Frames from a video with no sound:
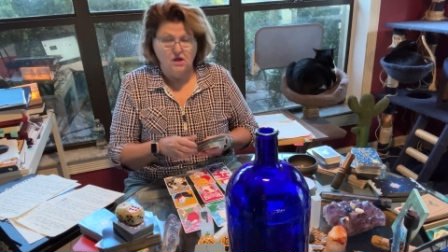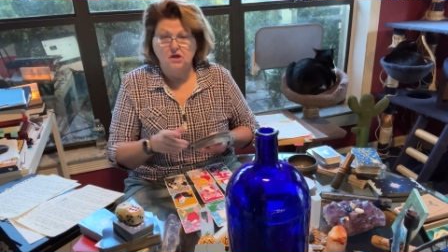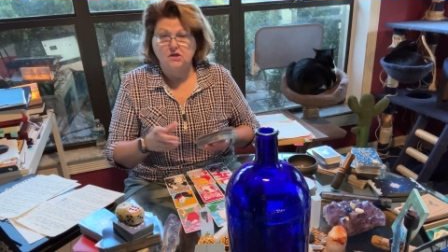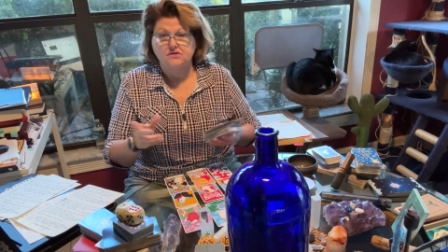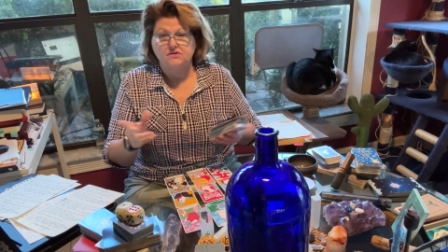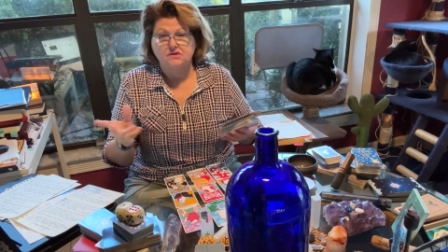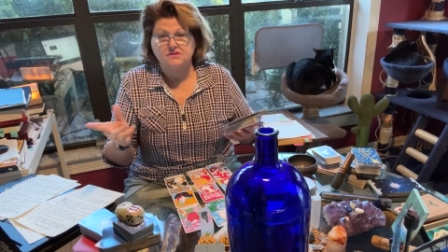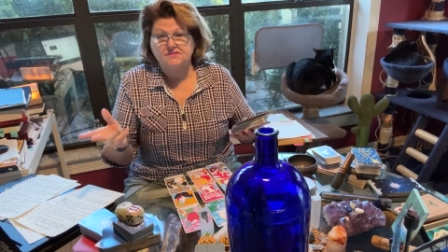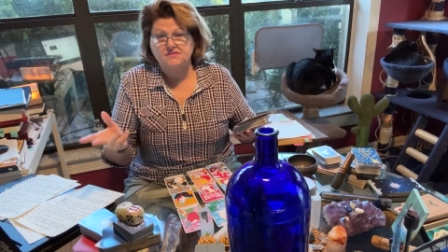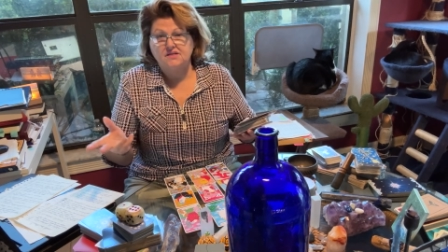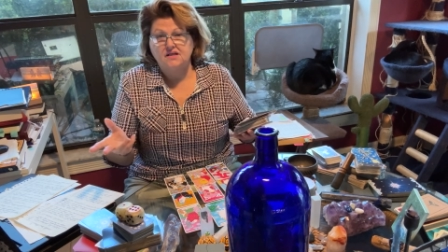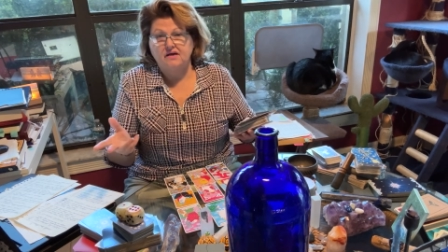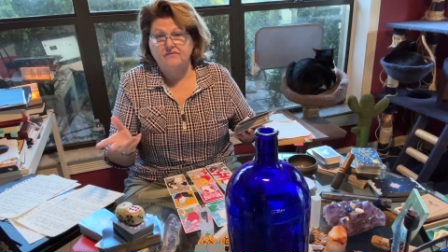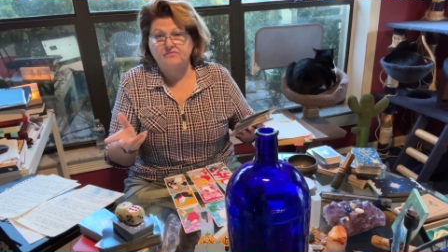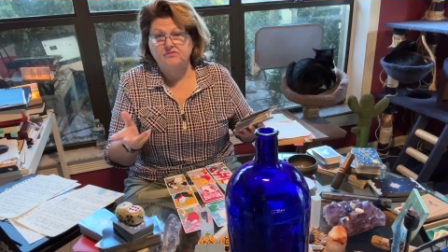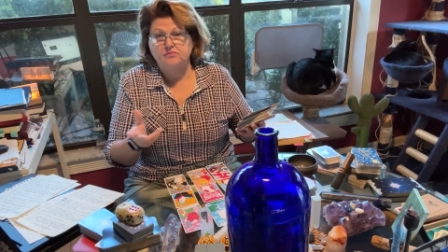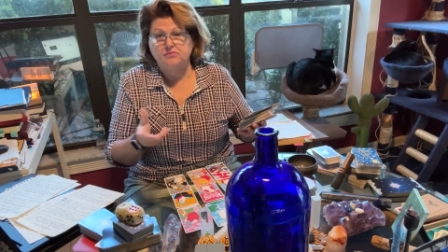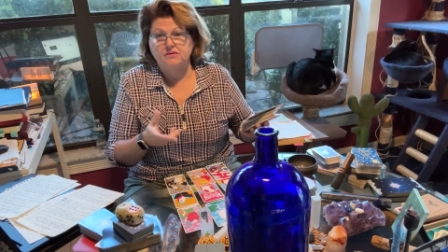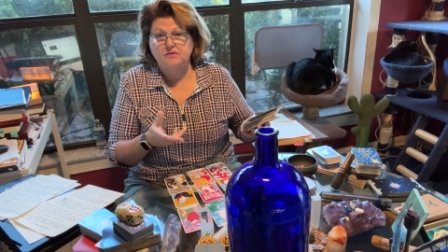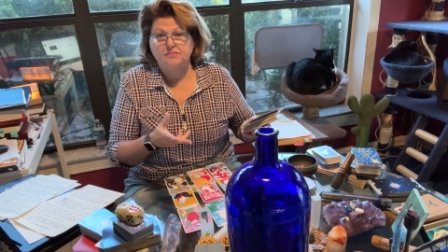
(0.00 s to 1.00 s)
Doesn't have
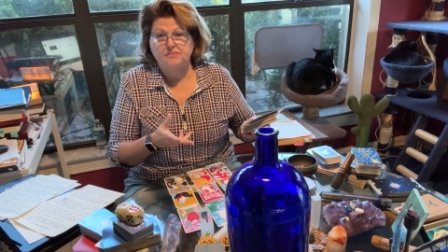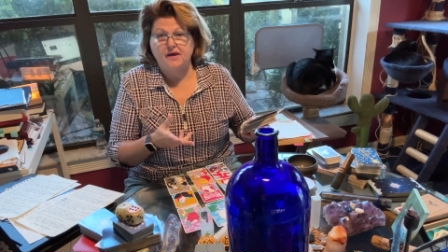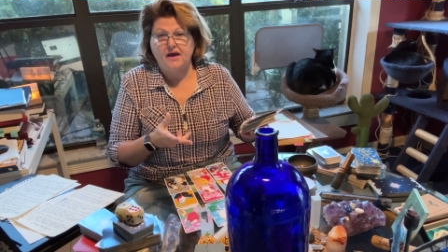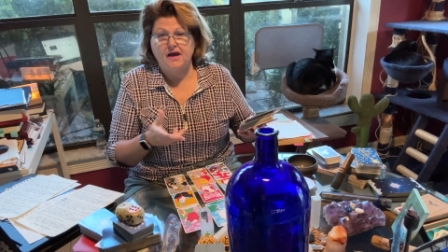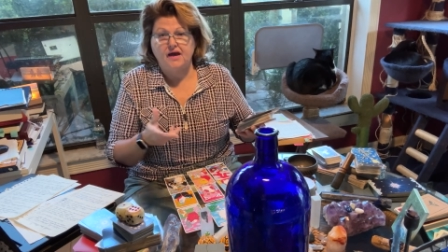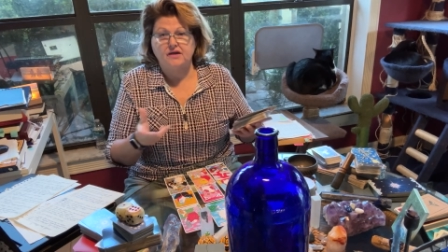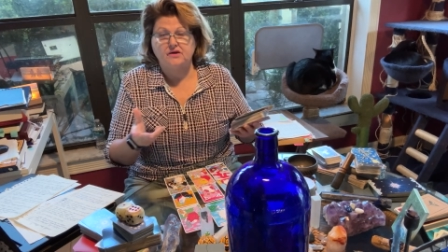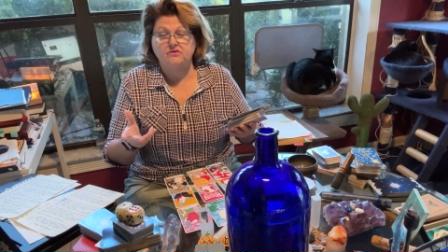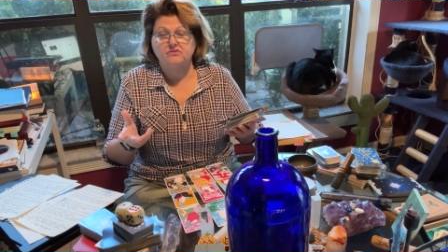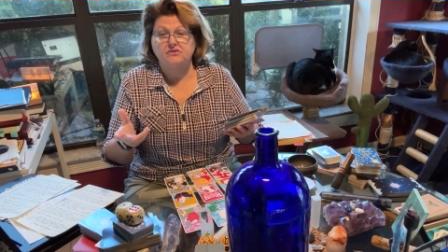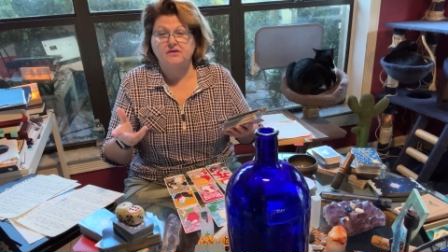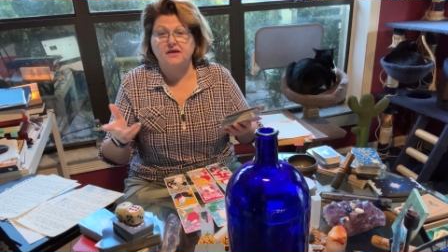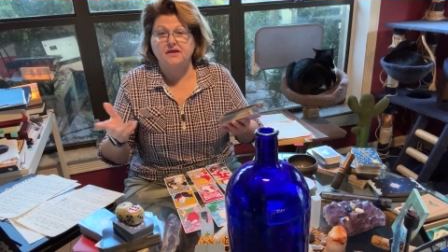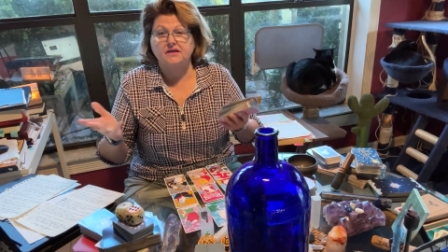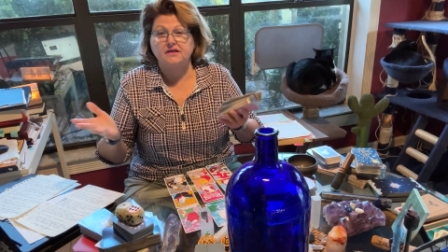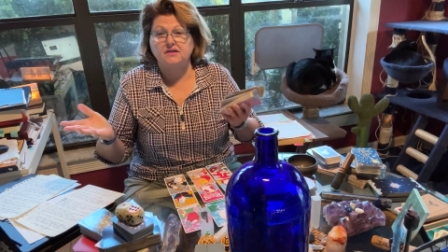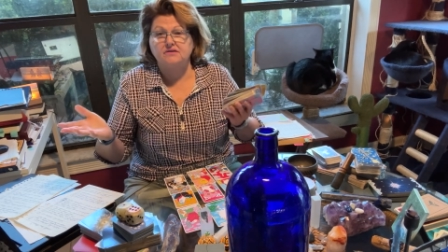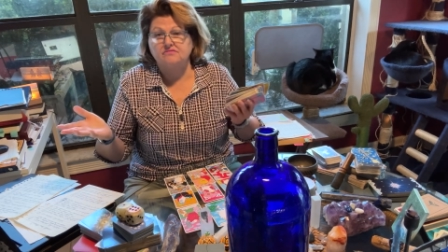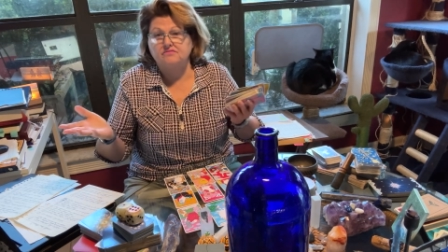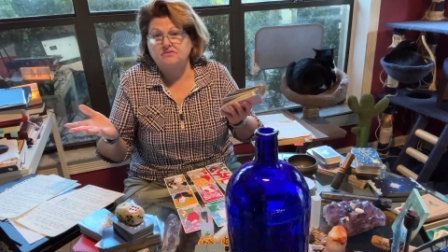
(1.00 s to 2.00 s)
to be bad or
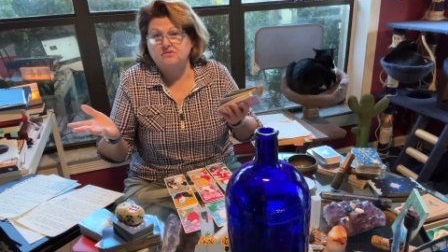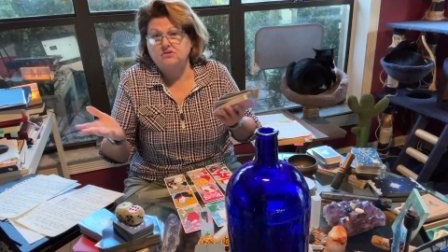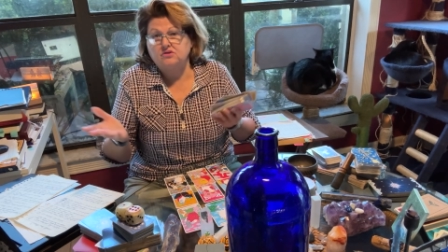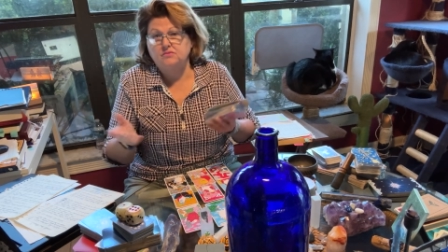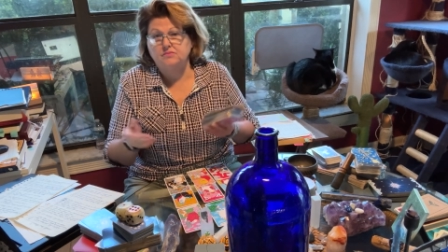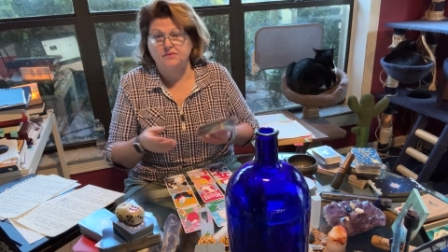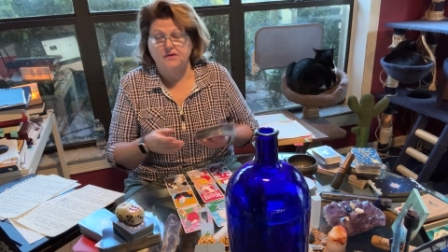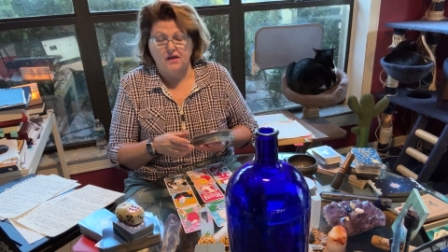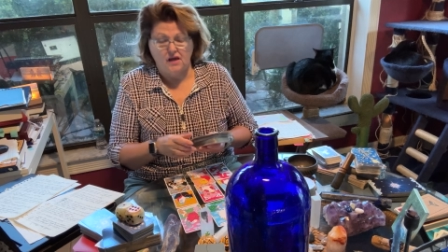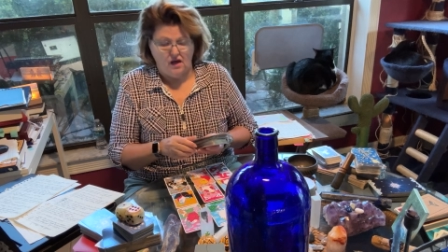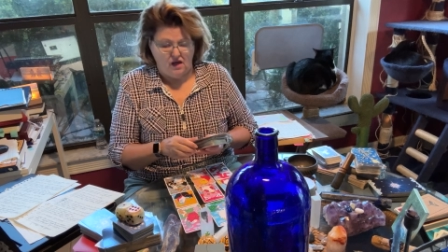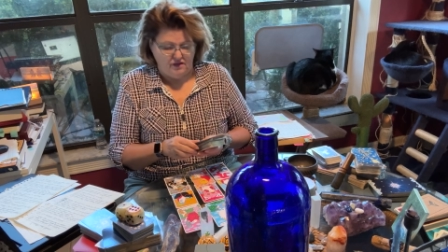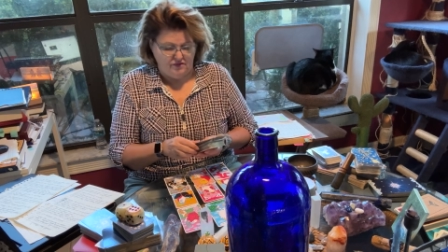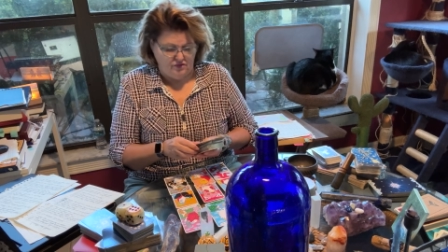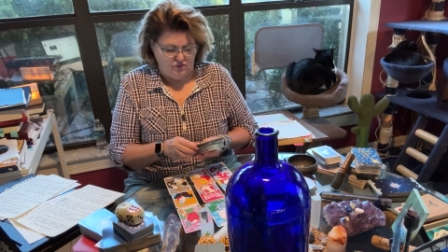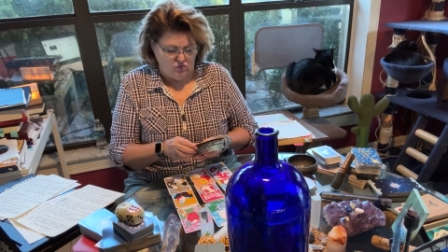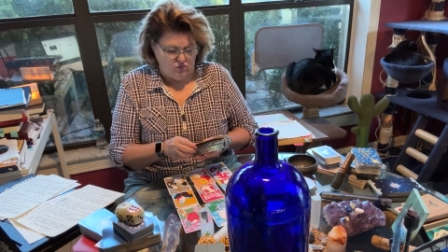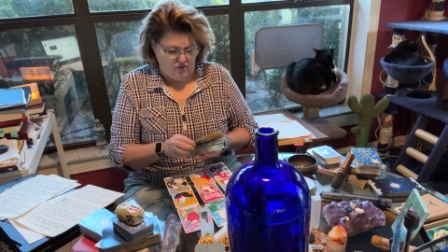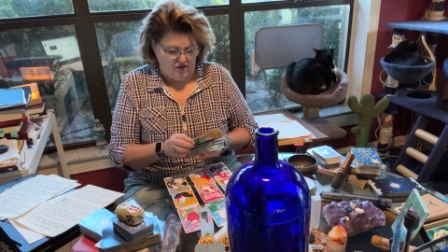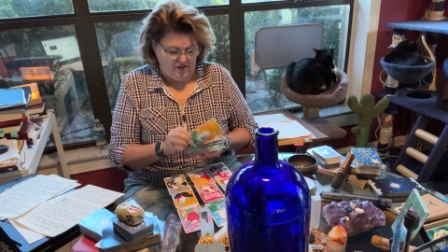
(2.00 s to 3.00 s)
negative. It could be
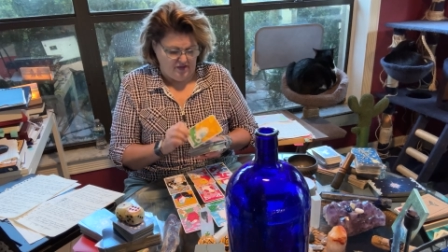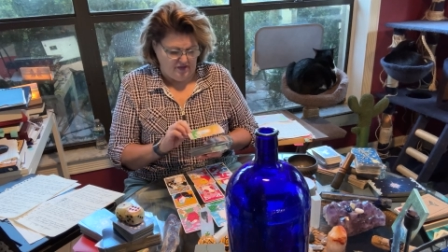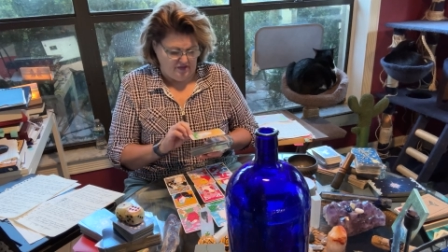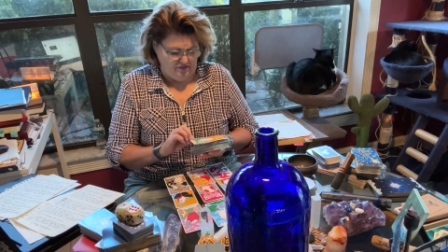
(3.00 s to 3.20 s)
either way.